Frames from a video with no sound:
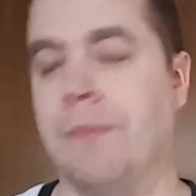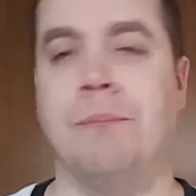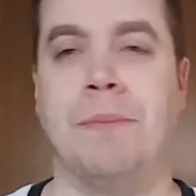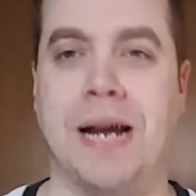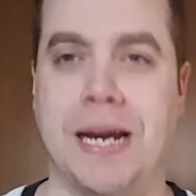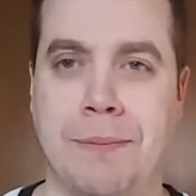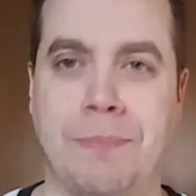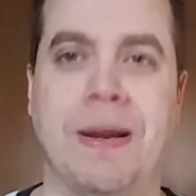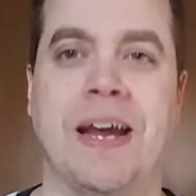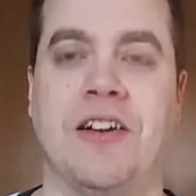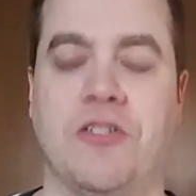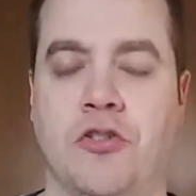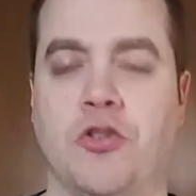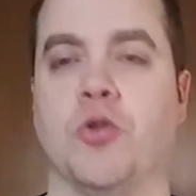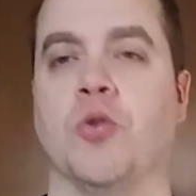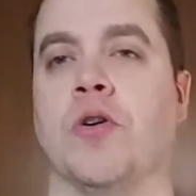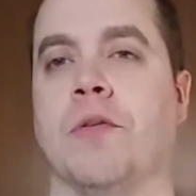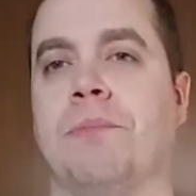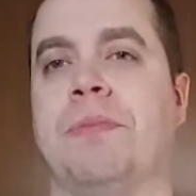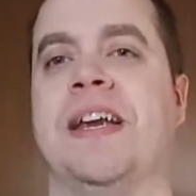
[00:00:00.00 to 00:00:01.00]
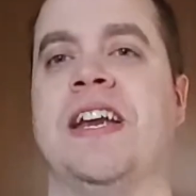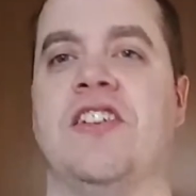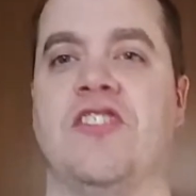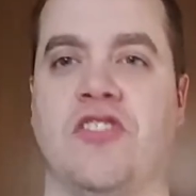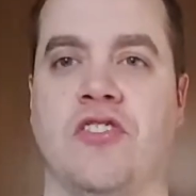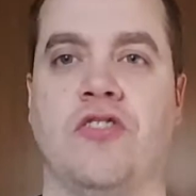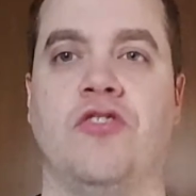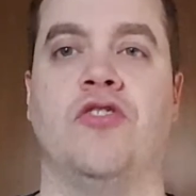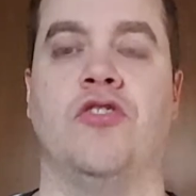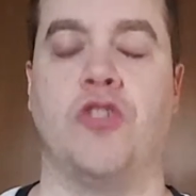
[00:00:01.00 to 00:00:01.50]
Mike Pence, you're a piece
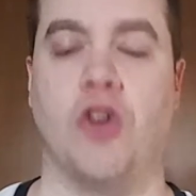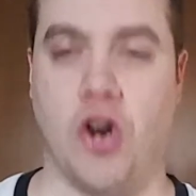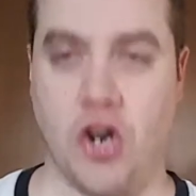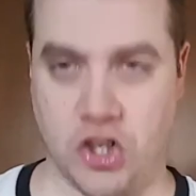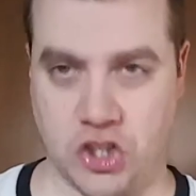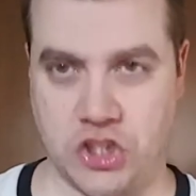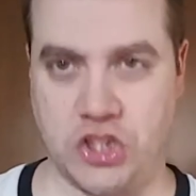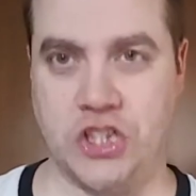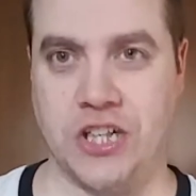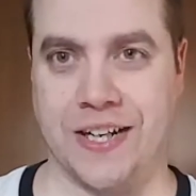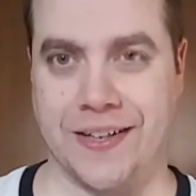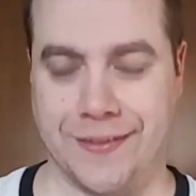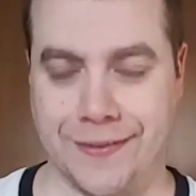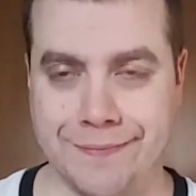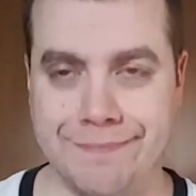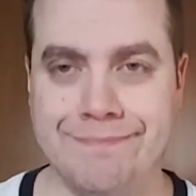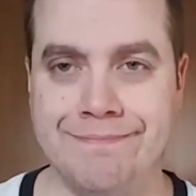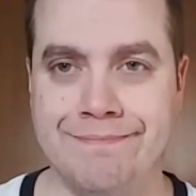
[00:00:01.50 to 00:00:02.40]
of dog shit.